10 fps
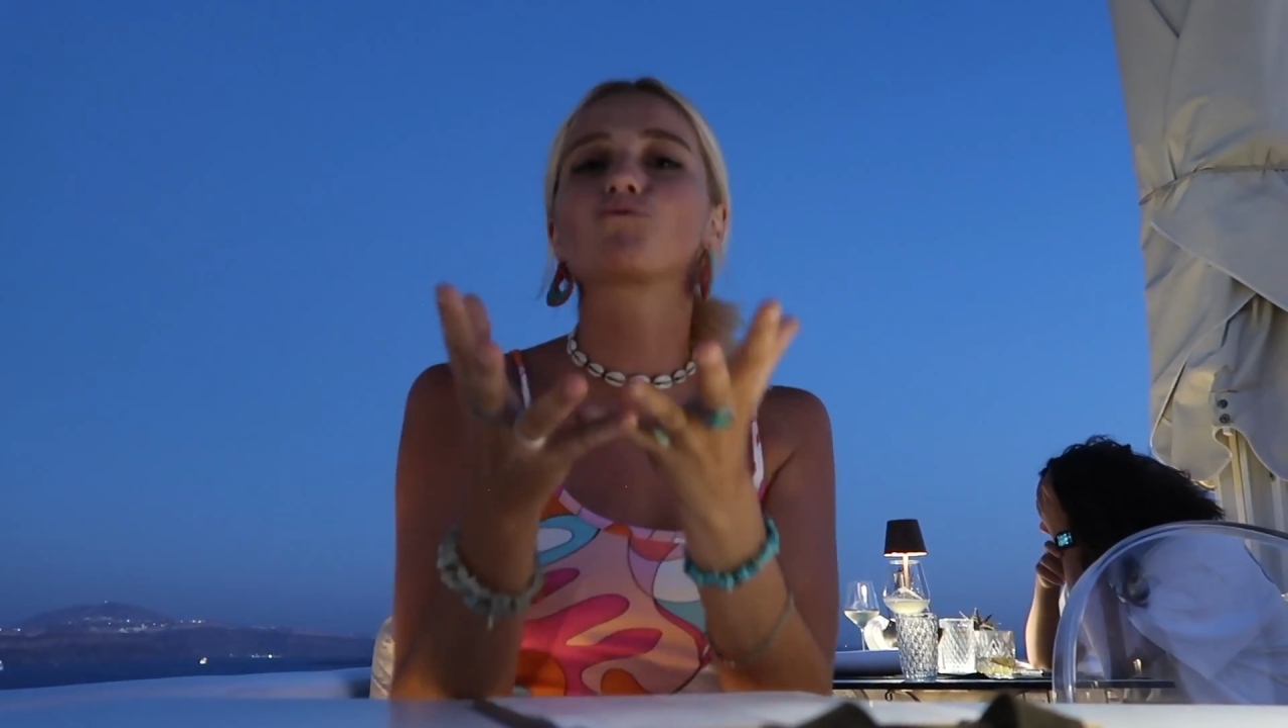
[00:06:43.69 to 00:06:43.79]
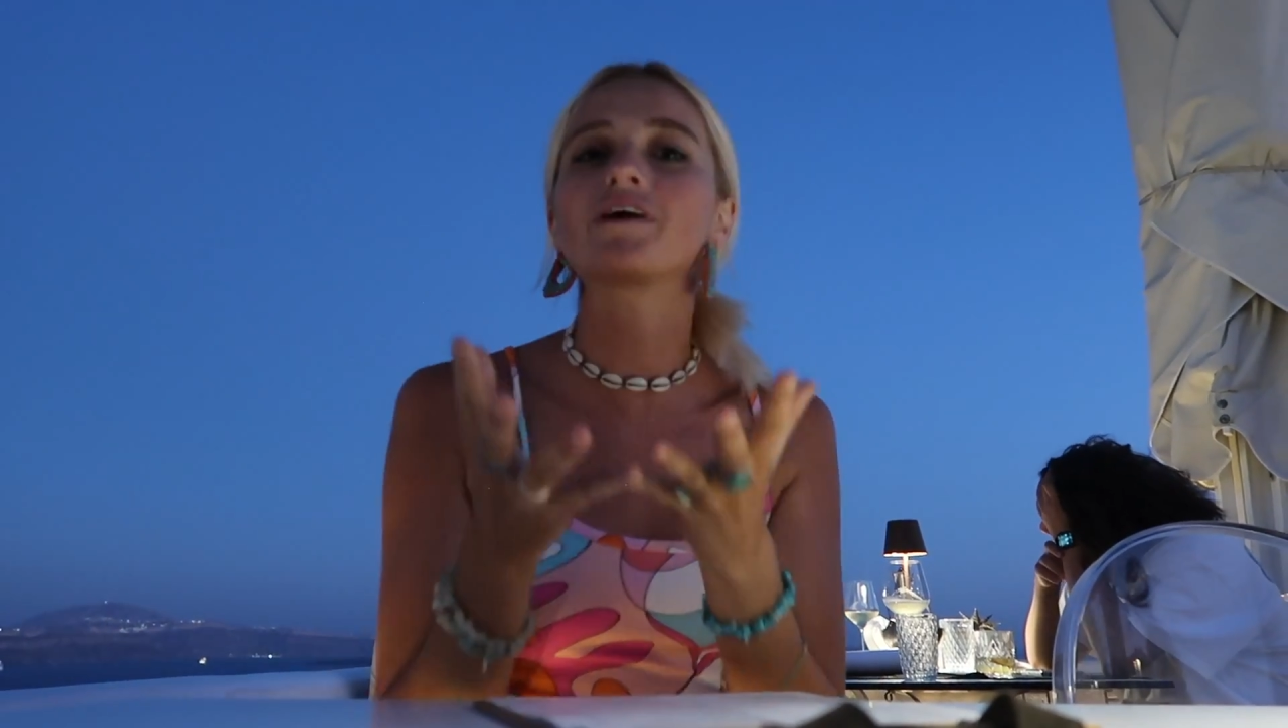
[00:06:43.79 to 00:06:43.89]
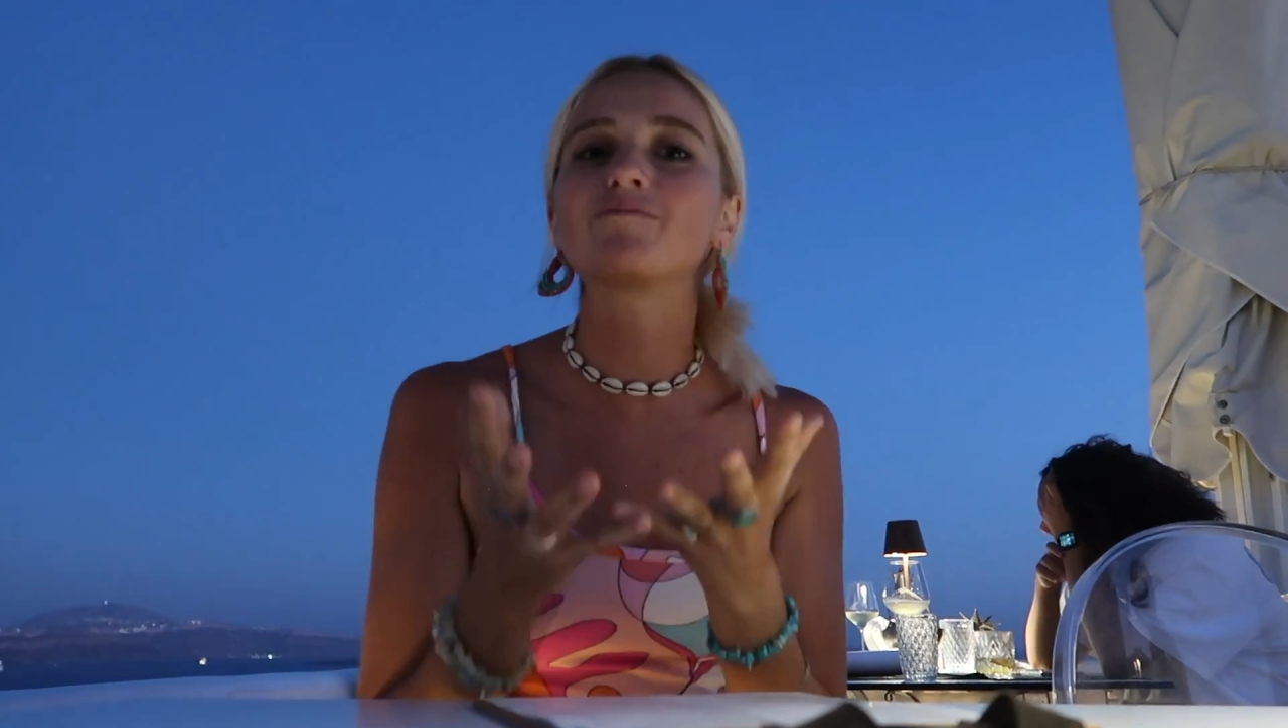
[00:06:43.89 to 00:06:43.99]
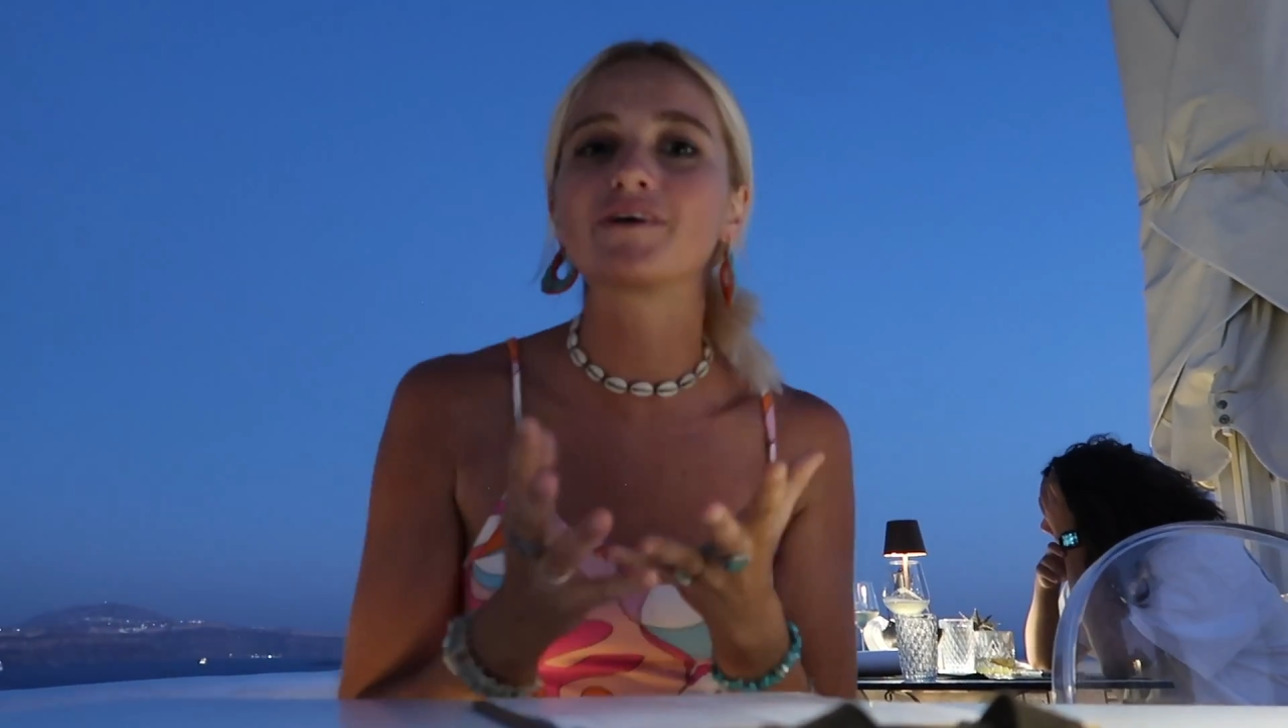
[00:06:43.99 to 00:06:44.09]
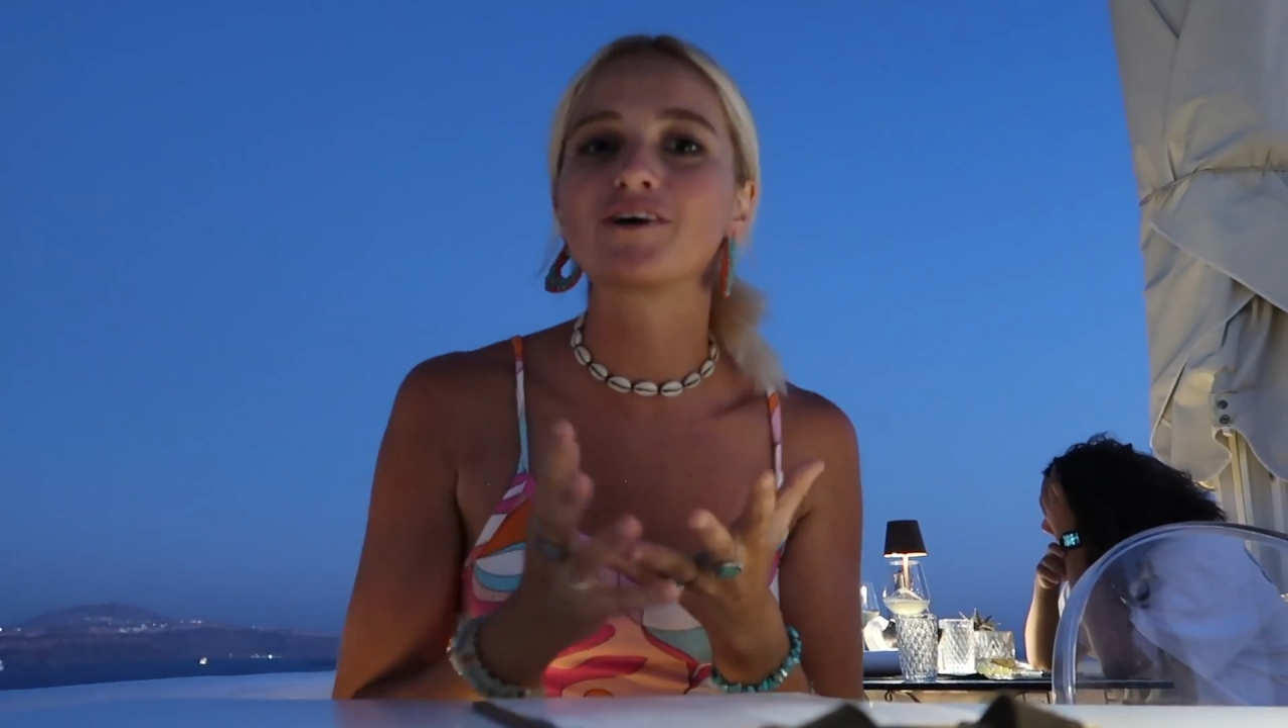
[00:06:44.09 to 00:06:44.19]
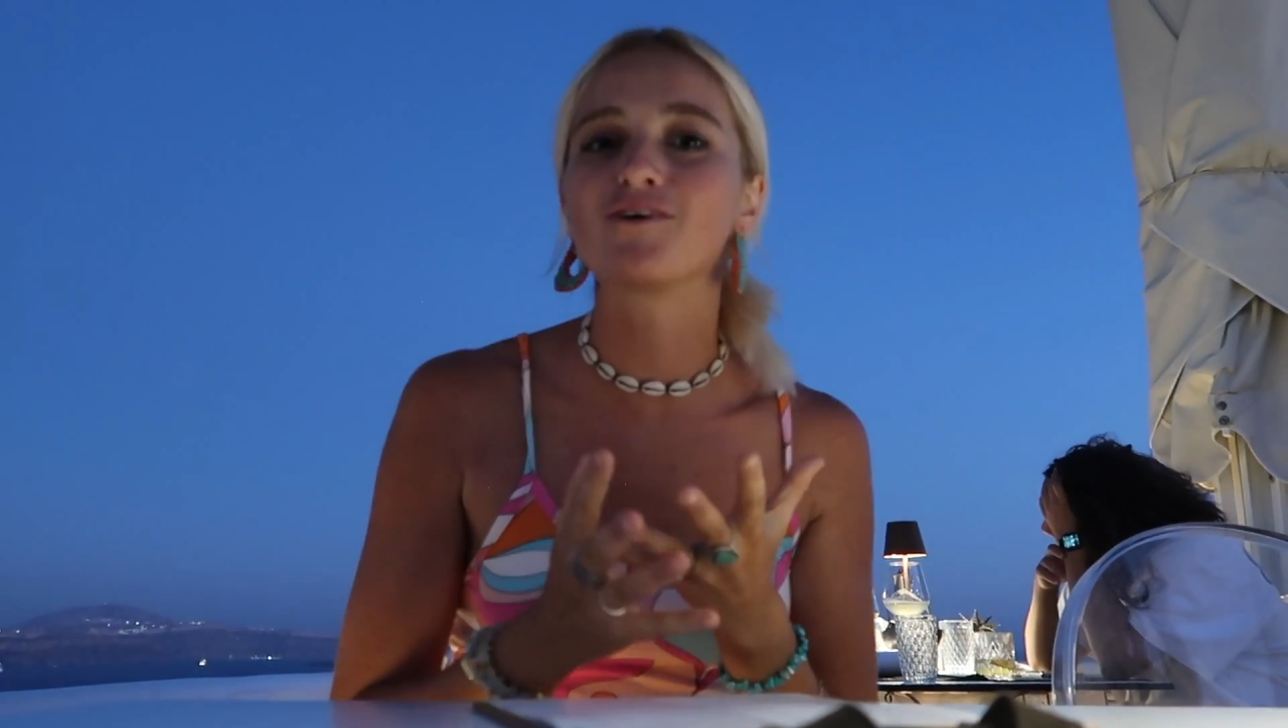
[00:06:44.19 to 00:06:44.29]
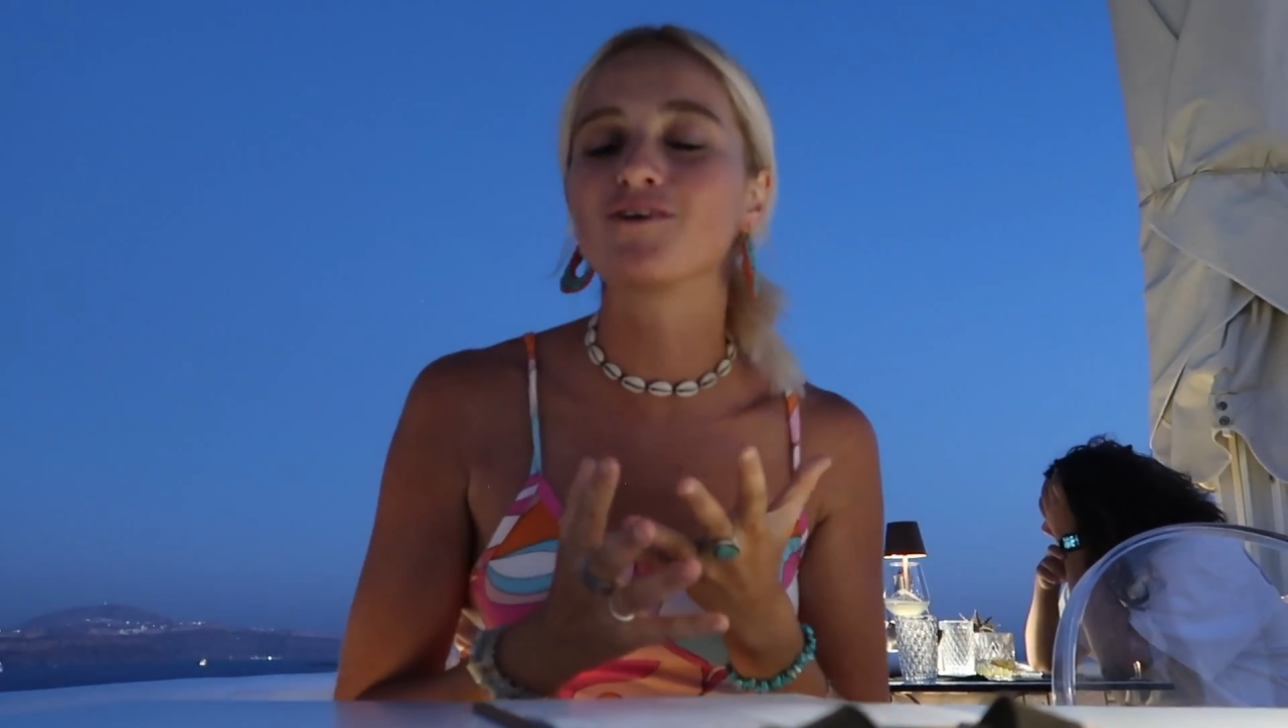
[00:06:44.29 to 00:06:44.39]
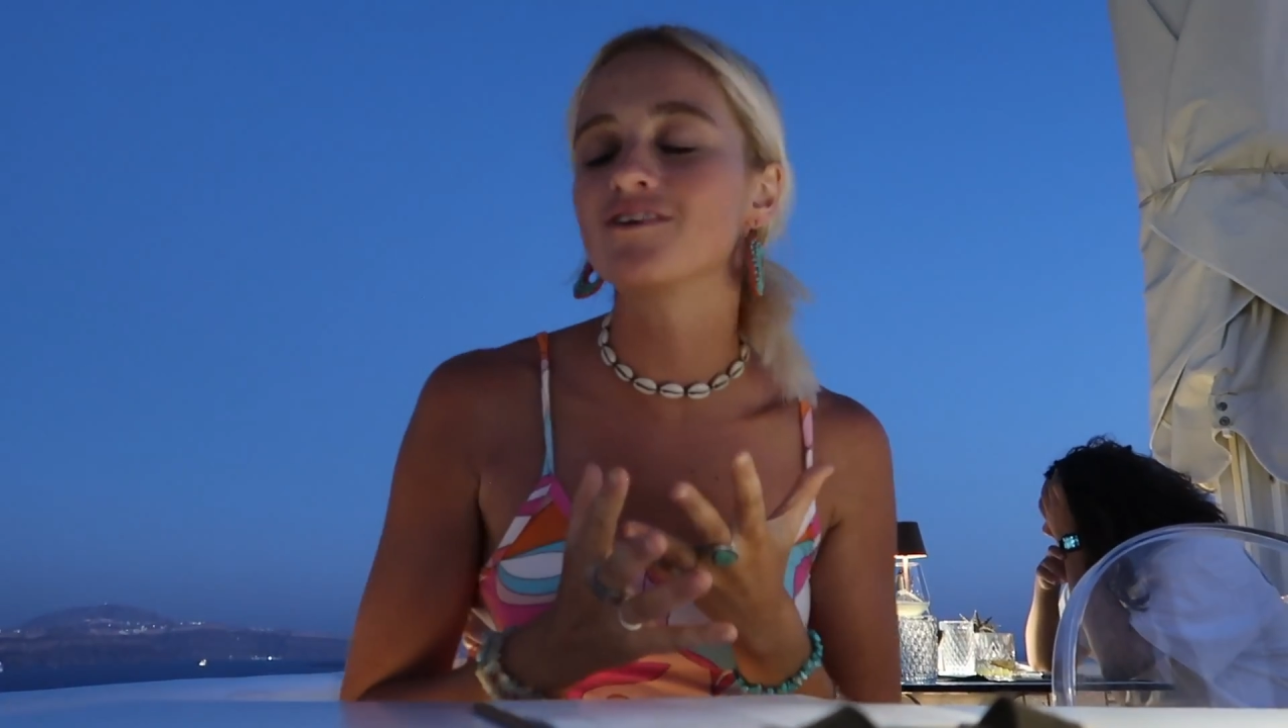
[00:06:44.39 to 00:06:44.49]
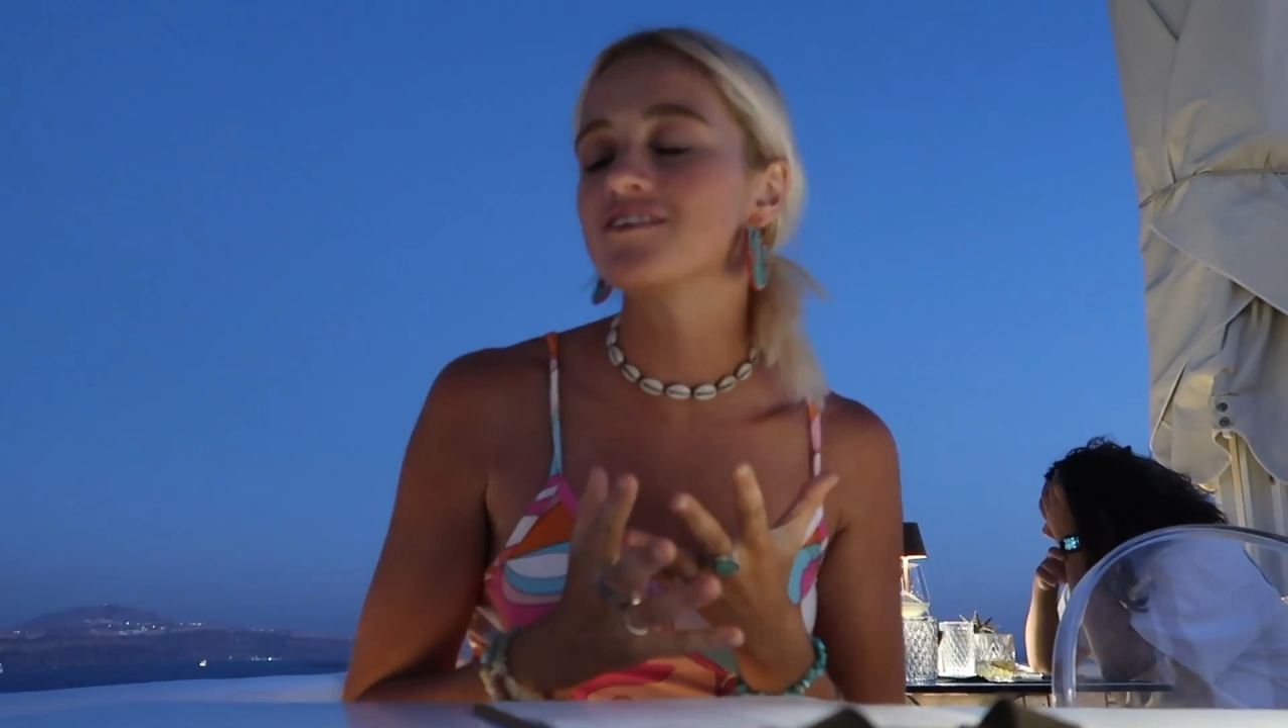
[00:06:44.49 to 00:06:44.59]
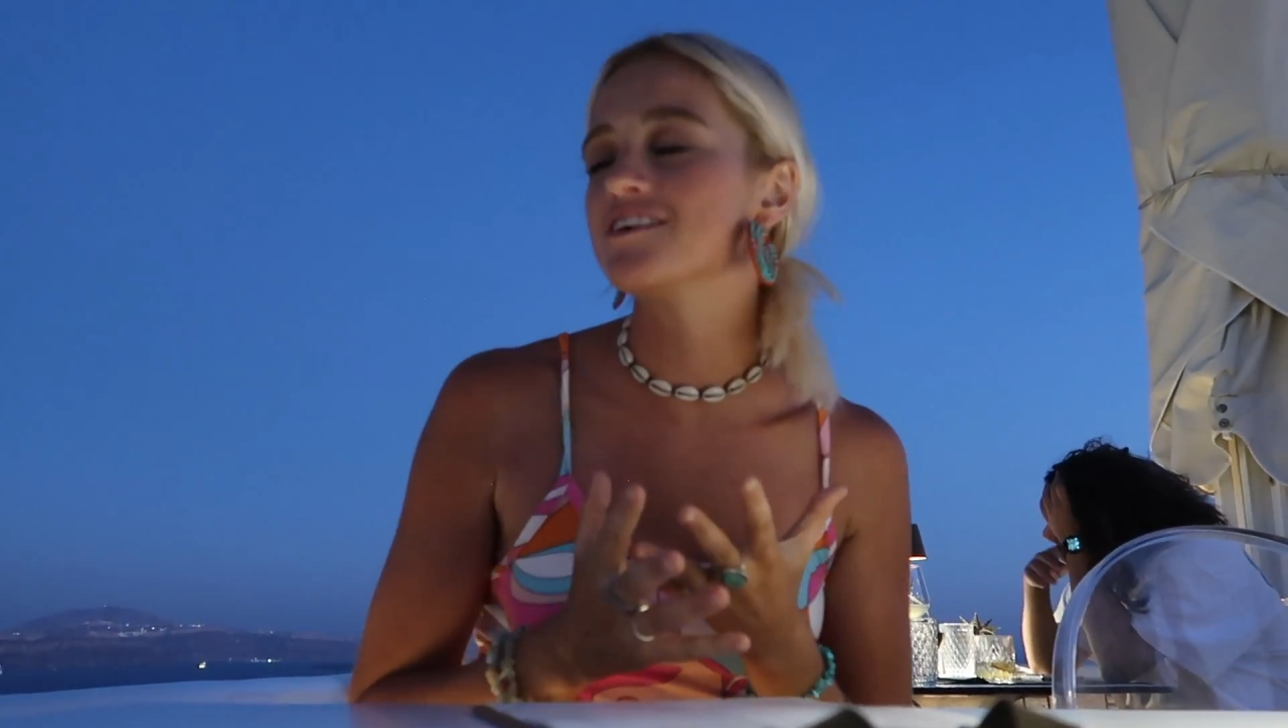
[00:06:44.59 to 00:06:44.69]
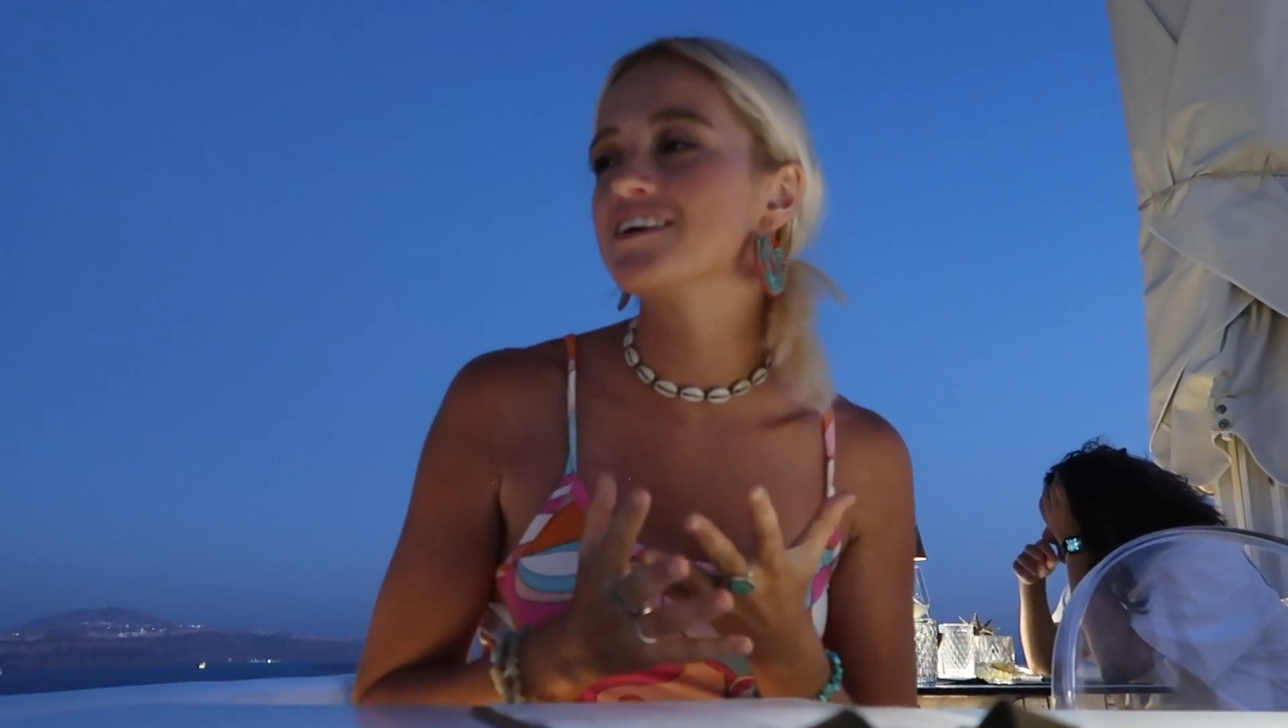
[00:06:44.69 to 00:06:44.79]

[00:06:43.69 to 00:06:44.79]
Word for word: windmill.